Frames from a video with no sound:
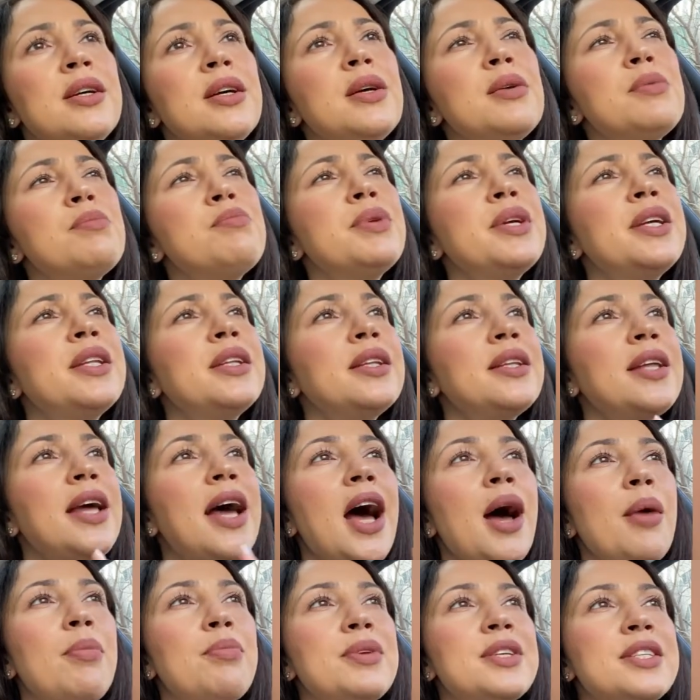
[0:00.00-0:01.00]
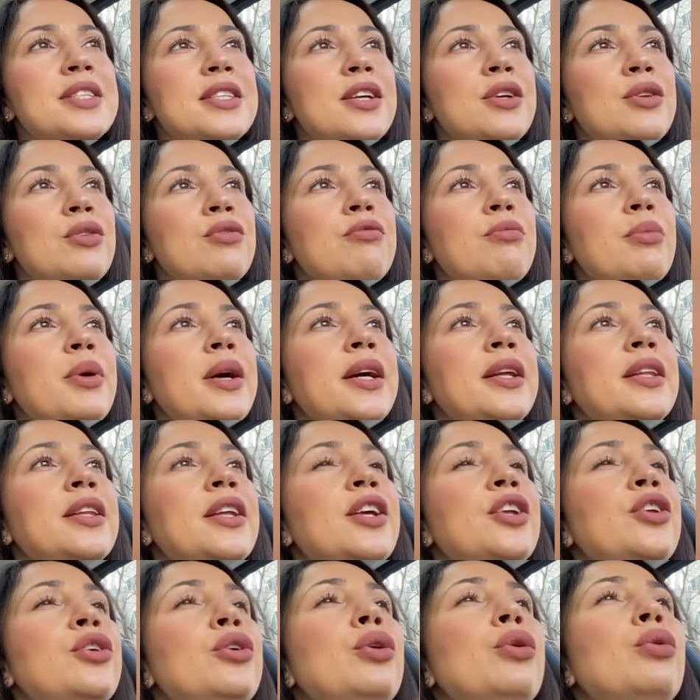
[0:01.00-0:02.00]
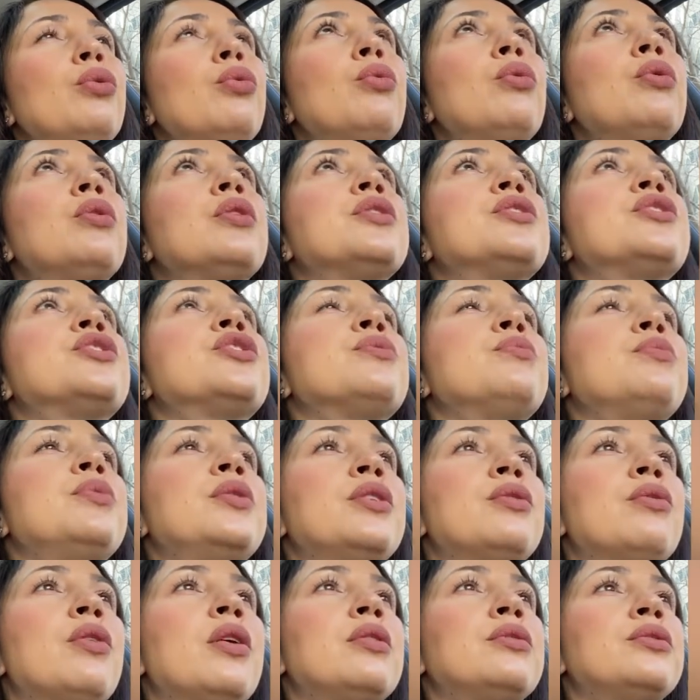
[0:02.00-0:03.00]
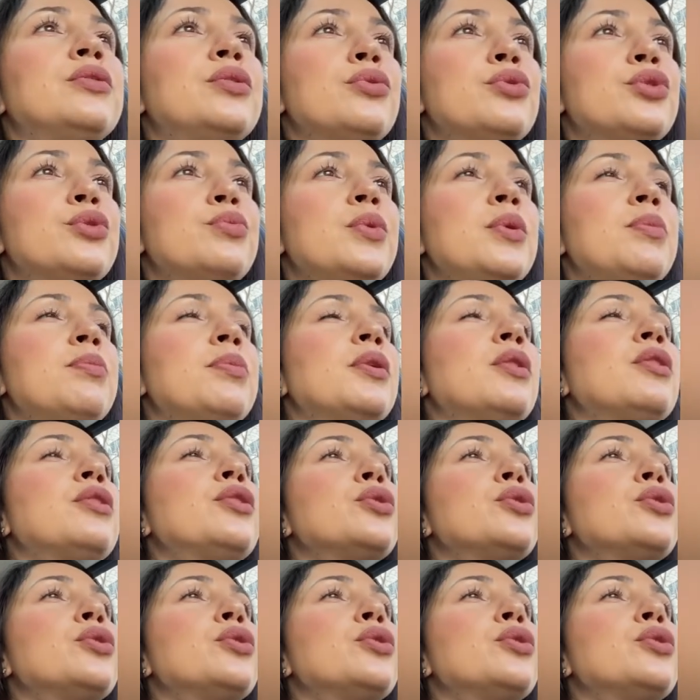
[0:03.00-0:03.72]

and being in a happy state of mind, and you want to be around those people.